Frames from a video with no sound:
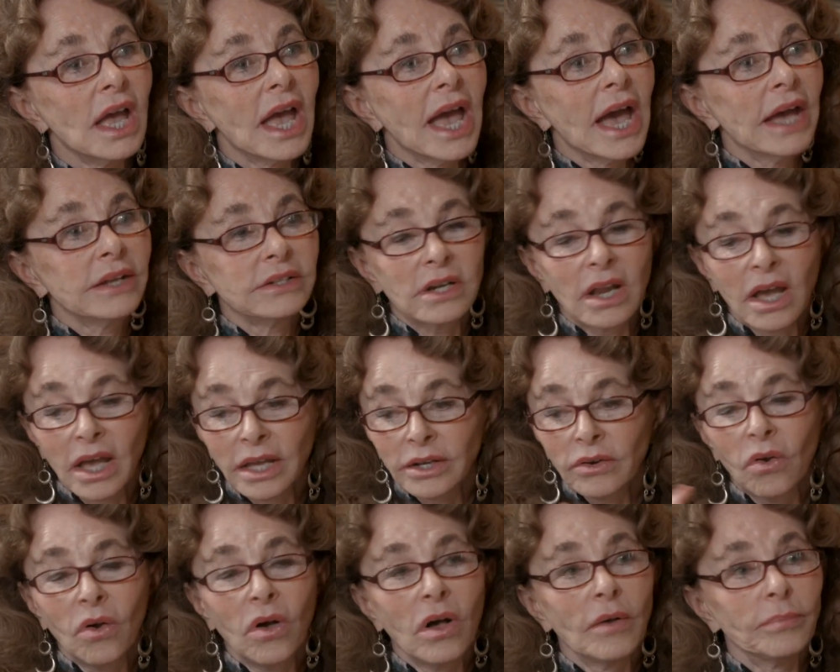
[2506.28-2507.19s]
And not
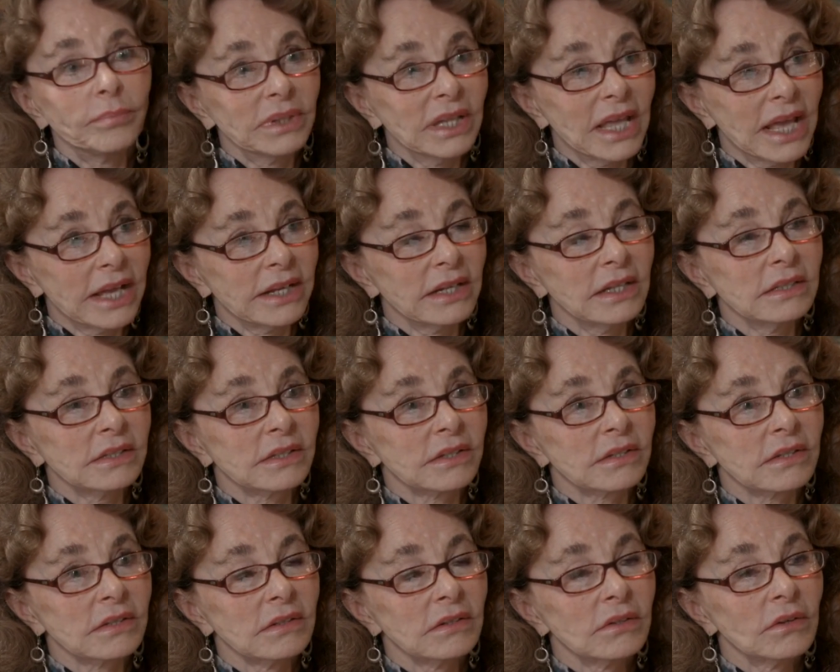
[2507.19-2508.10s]
all
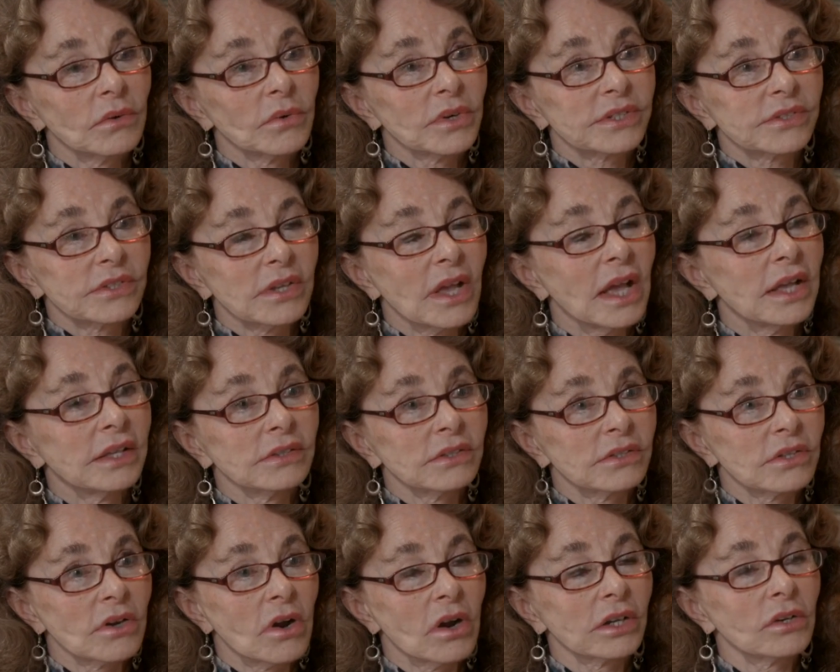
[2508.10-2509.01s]
planets or
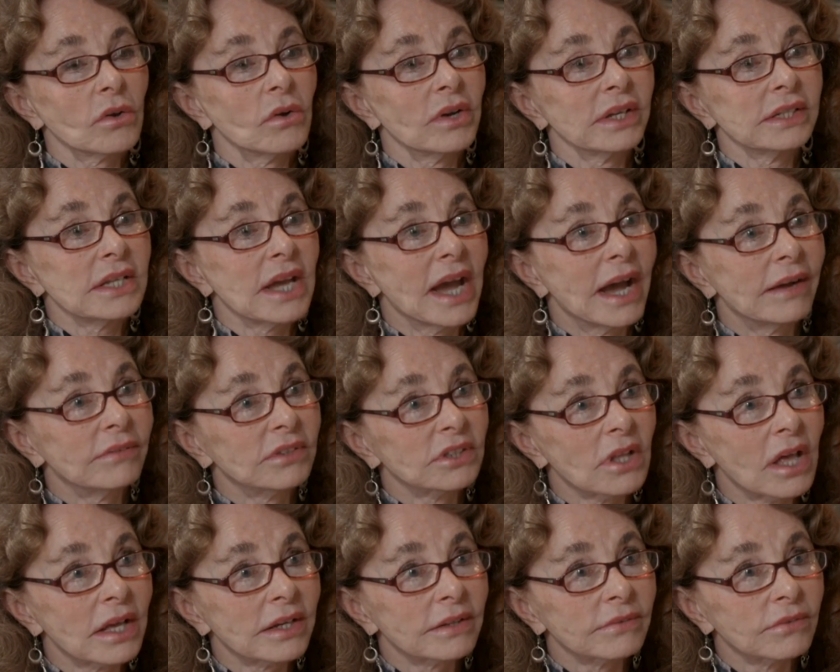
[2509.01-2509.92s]
suns are going to have a
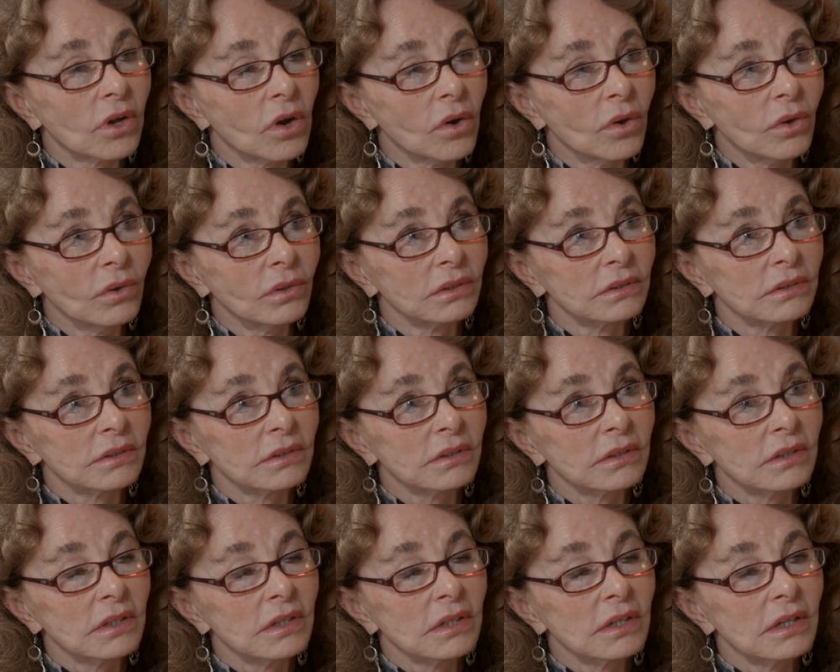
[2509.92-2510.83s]
lot of gold.
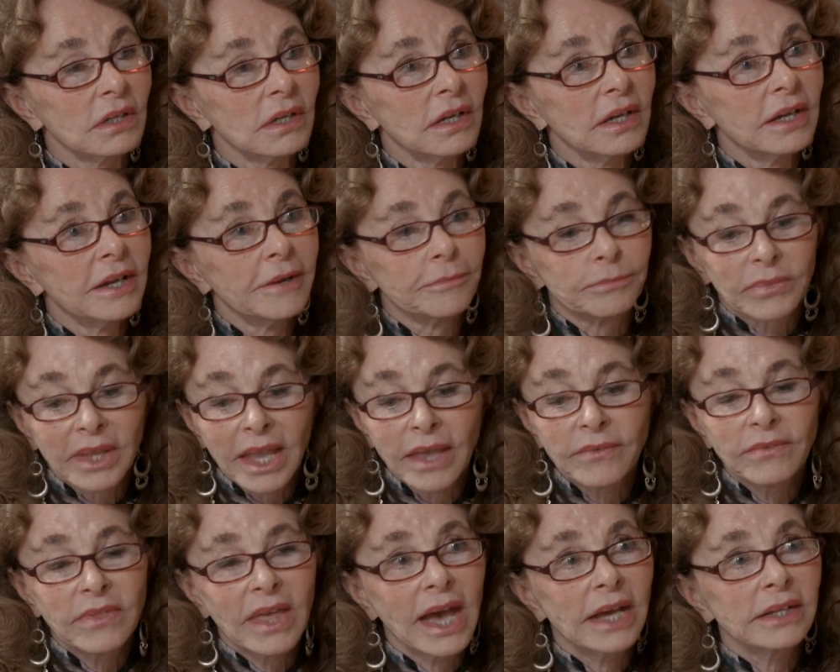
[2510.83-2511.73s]

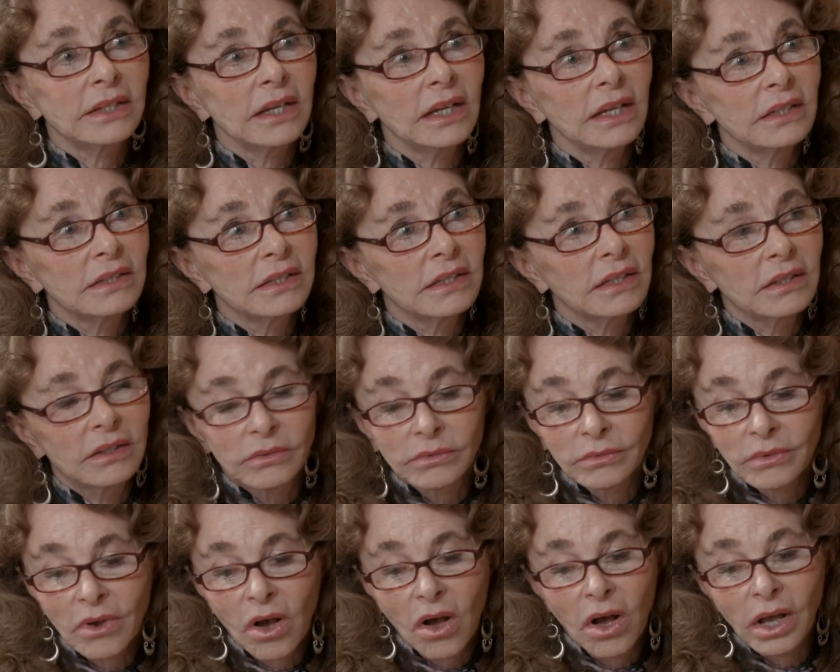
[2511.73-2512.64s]
And that
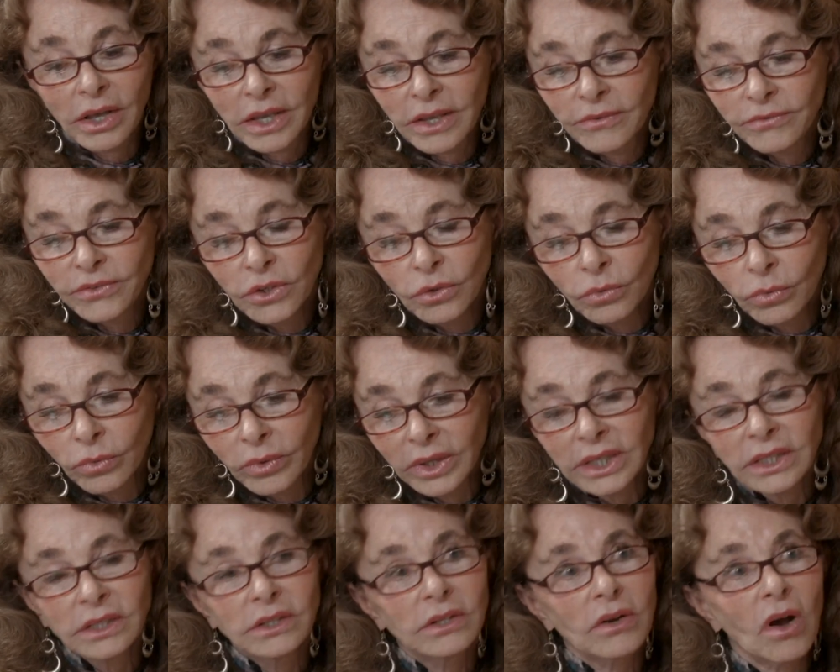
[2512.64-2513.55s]
if you
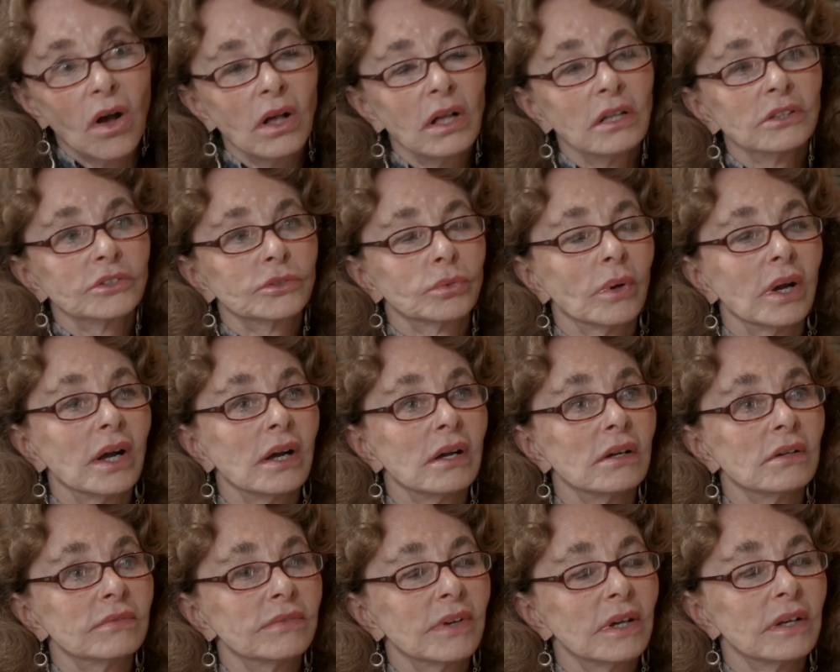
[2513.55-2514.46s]
read all
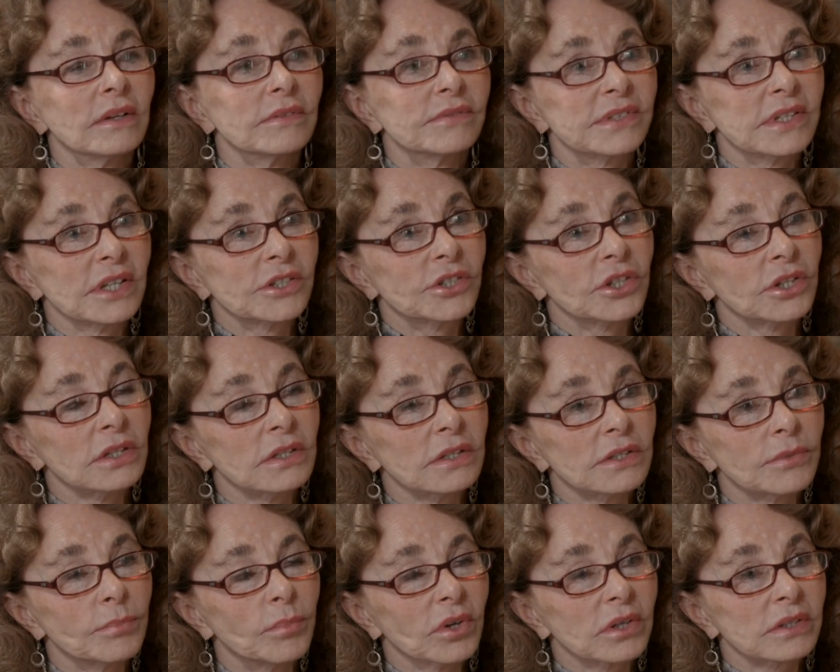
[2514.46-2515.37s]
12 of
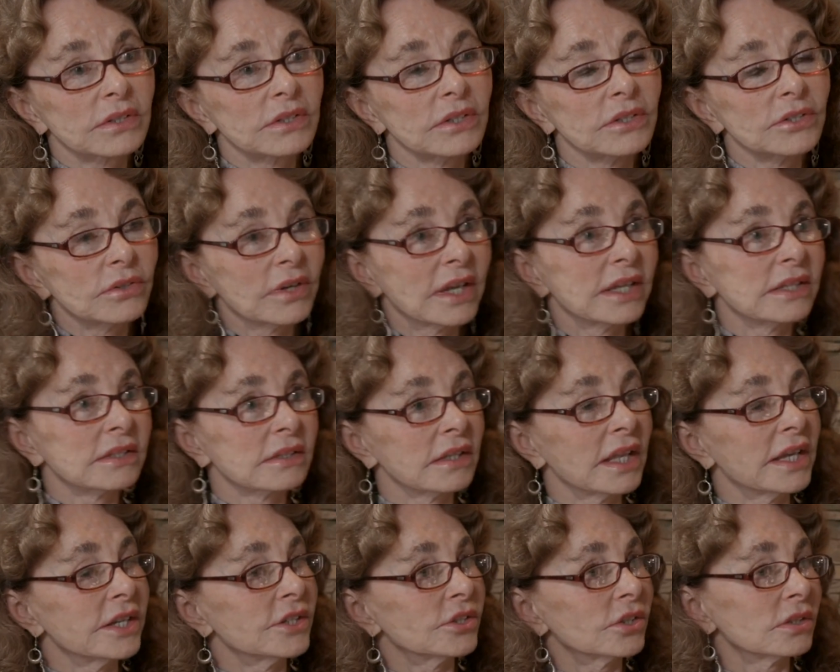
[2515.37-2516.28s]
Sitchin's books and
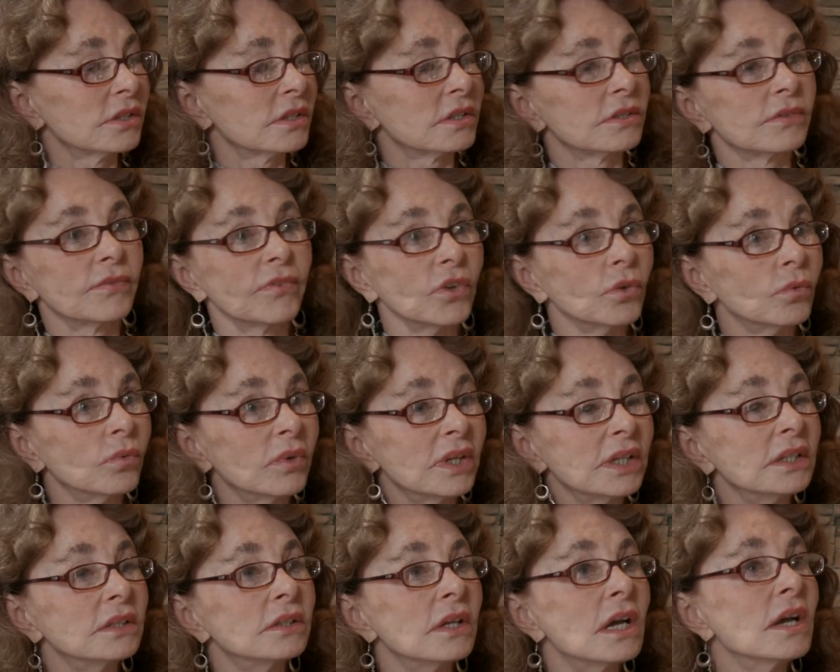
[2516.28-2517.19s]
translations, if you
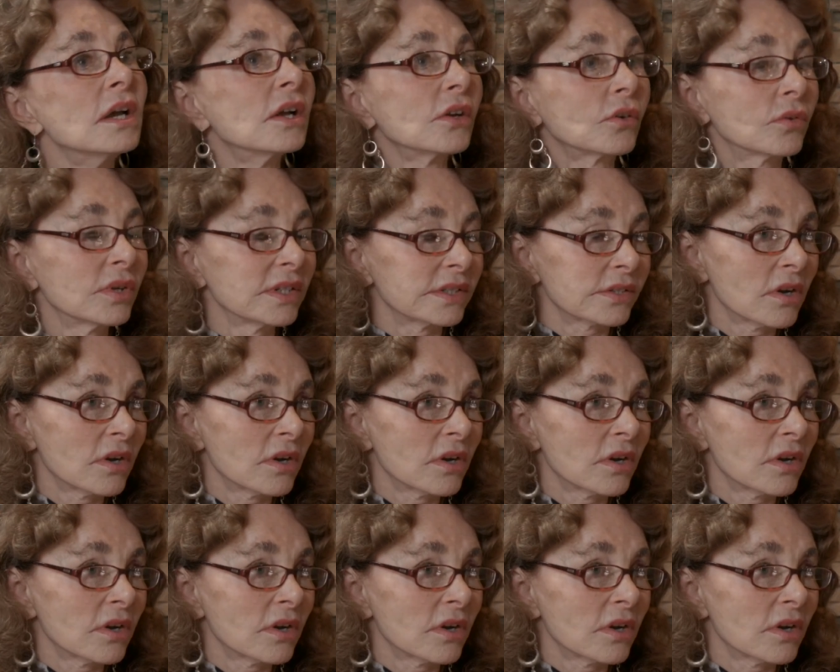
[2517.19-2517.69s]
read Chris